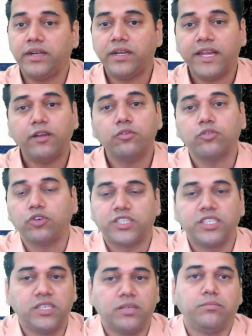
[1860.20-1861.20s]
take out
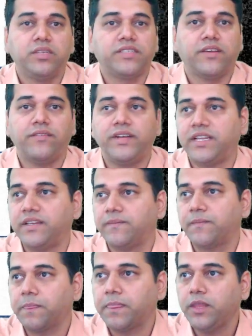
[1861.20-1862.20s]
question number 17.
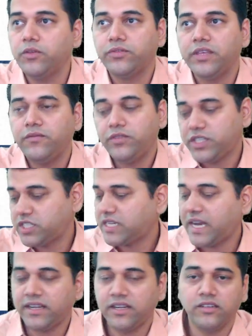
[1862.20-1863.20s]
You see which
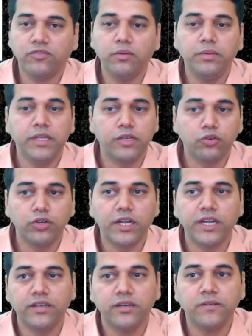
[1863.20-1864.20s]
standards will be included
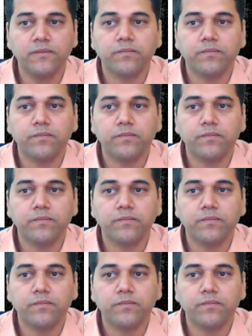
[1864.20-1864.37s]
here.